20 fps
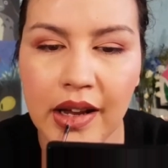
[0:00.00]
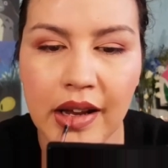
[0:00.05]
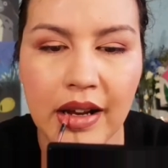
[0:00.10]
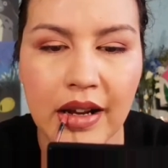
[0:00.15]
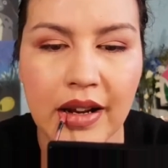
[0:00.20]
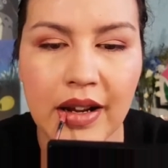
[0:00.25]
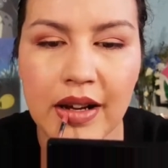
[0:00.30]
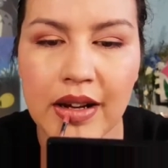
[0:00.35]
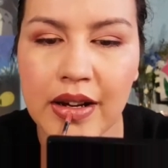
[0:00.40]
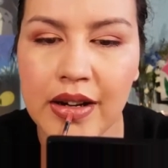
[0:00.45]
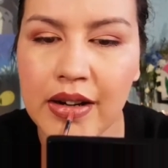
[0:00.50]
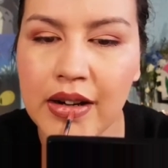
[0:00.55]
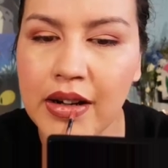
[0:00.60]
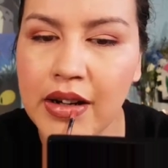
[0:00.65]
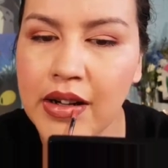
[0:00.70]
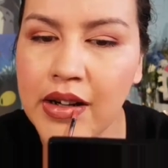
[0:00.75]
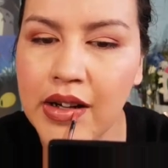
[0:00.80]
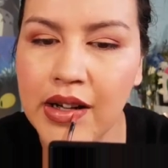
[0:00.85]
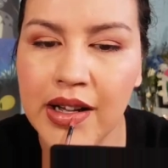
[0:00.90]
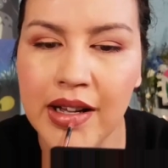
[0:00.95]
you know,
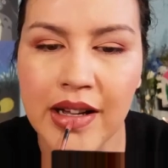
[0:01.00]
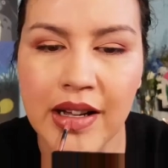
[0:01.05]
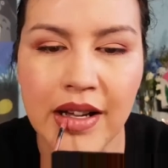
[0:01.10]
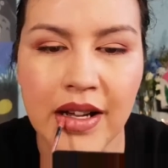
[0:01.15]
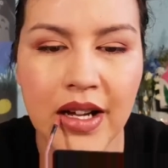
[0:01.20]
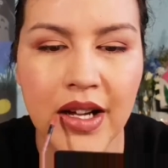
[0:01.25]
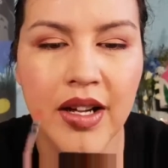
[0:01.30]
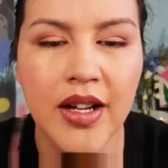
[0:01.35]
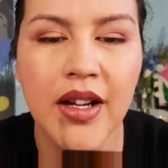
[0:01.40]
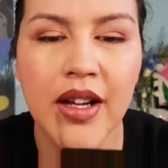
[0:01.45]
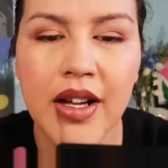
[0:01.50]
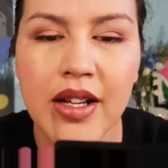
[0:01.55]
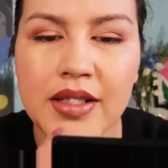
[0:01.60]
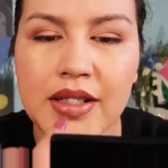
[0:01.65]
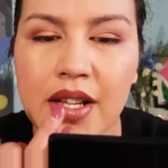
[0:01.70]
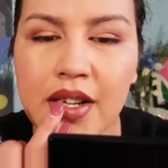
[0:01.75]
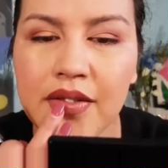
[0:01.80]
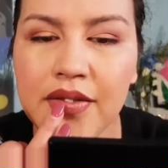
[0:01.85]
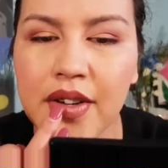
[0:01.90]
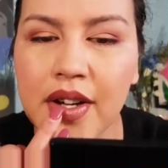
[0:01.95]

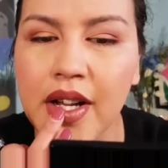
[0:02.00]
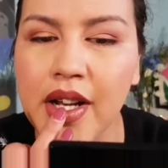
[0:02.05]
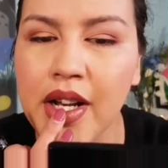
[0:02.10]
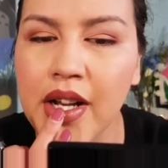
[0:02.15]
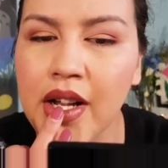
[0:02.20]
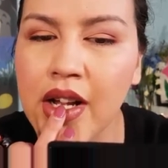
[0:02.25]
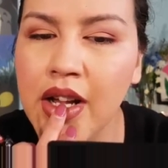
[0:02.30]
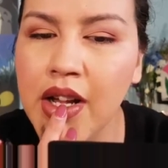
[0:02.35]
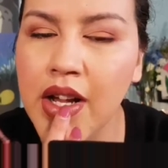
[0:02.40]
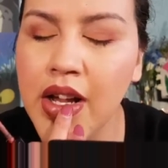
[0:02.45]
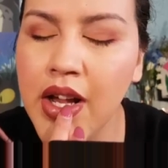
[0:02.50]
it's not fun.